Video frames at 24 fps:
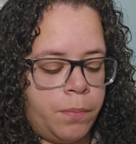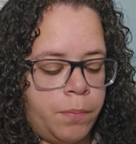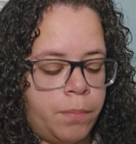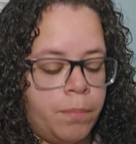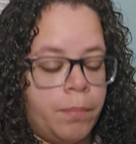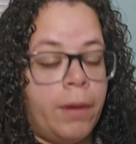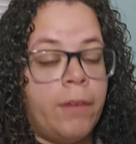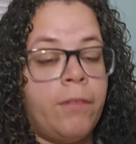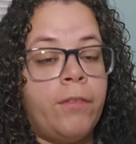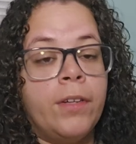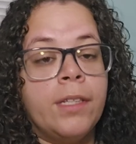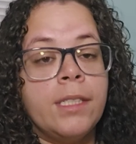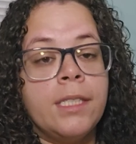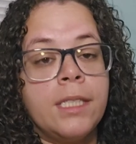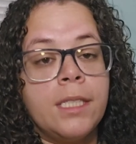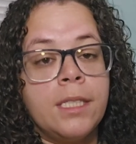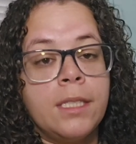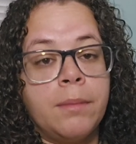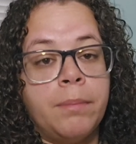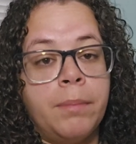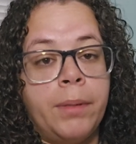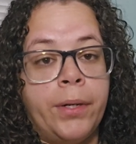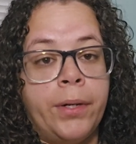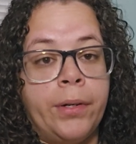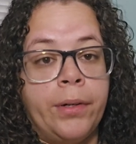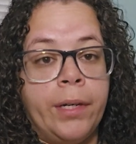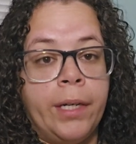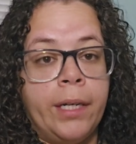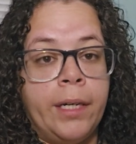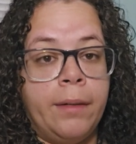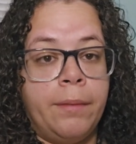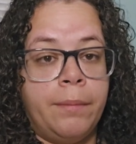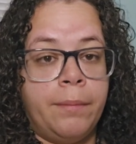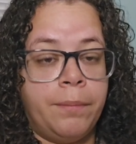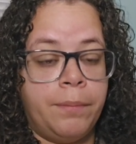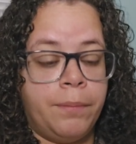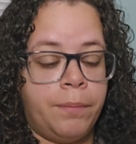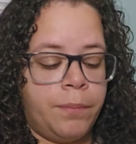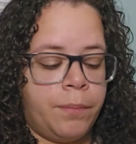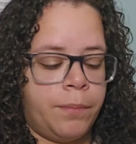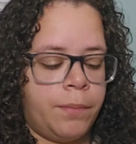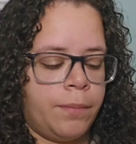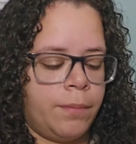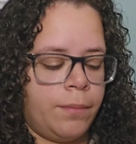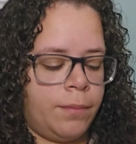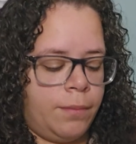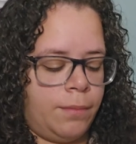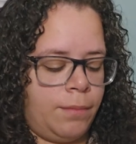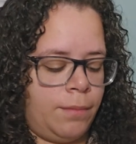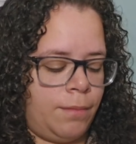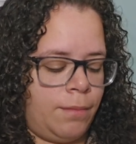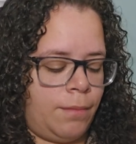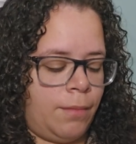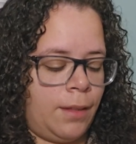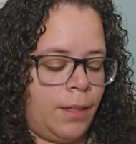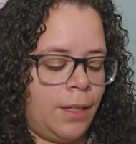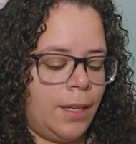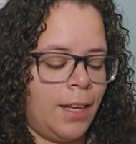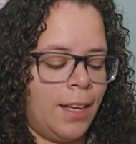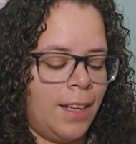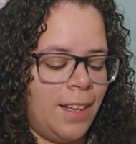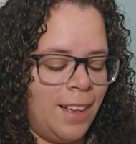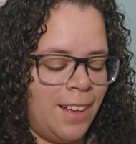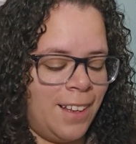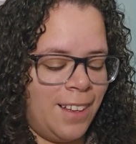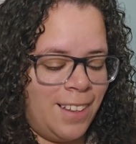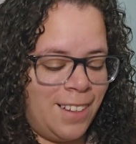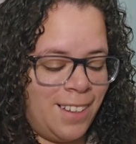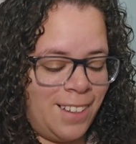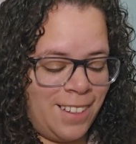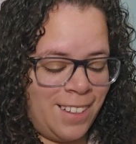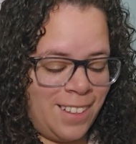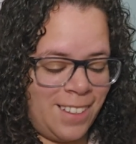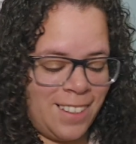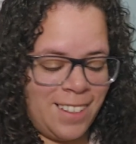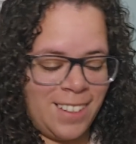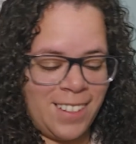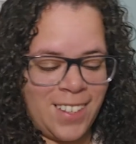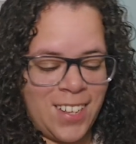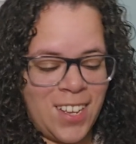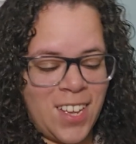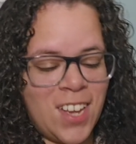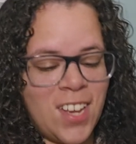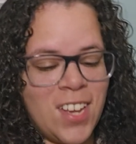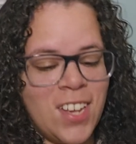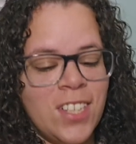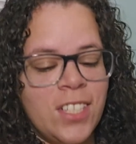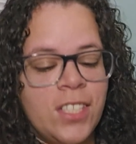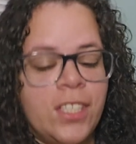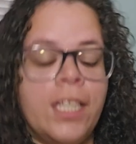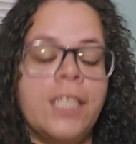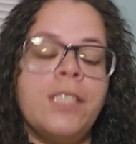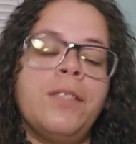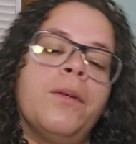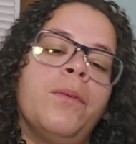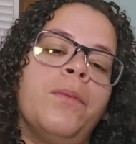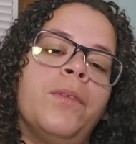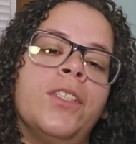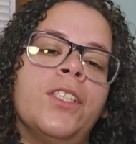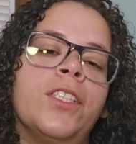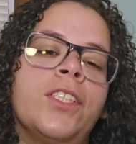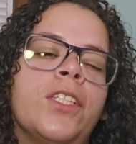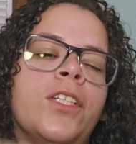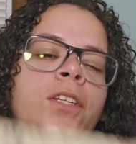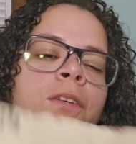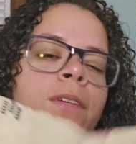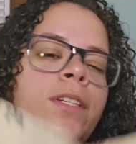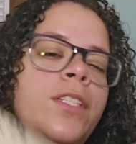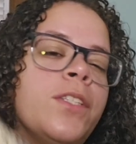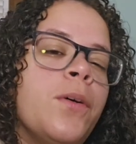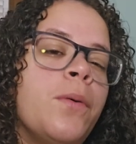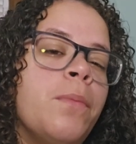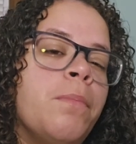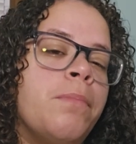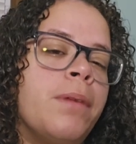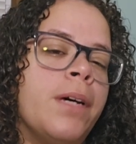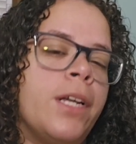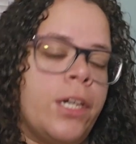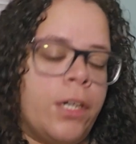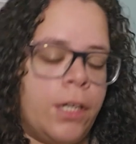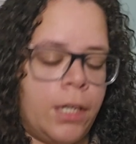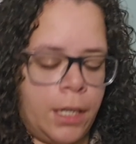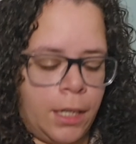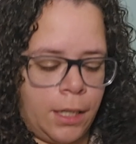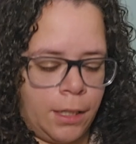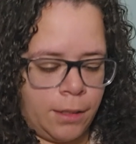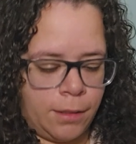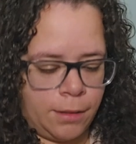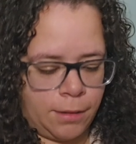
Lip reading: My friend says buttery. So that's what WIPs can do. It's so buttery.